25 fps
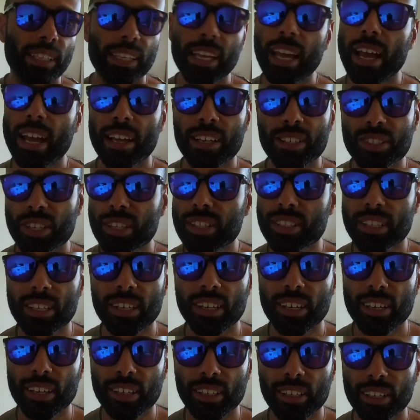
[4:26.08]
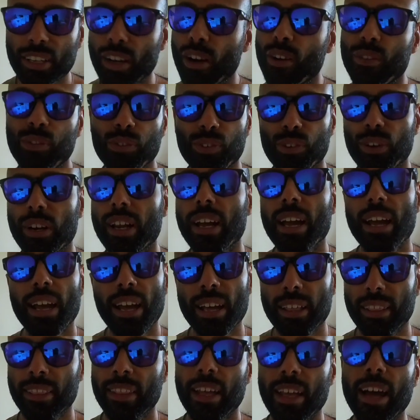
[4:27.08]
yeah, just gonna go for it
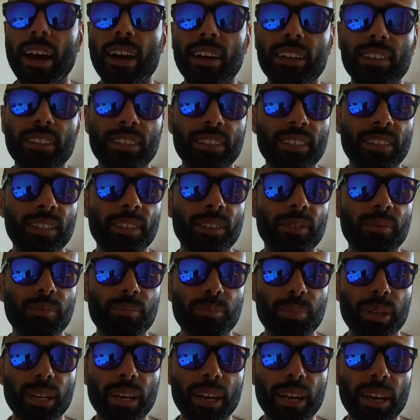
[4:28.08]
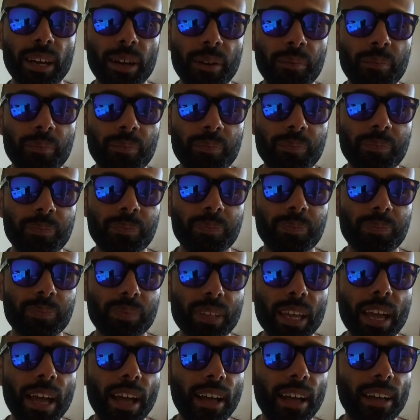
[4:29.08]
at that. But
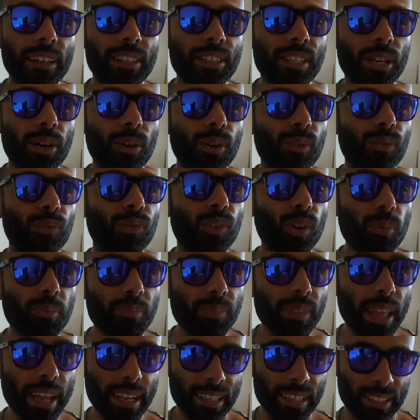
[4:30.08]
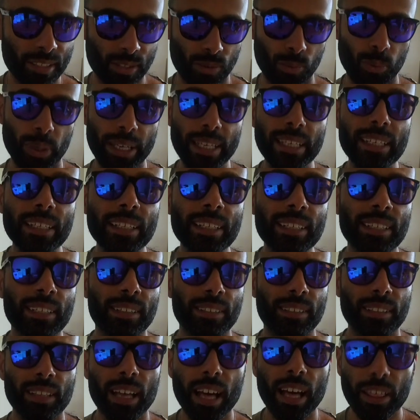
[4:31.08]
yeah, so from next
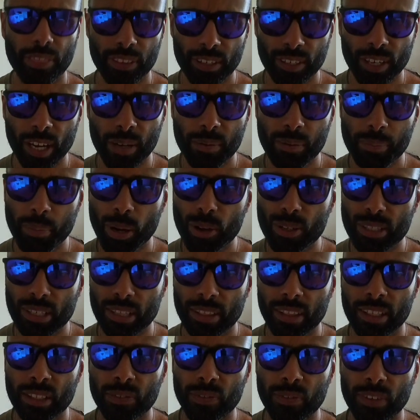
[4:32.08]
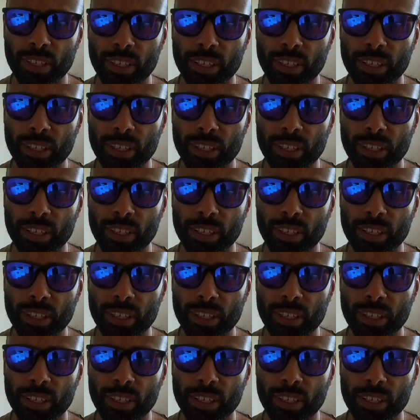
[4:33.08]
week, at the time of posting this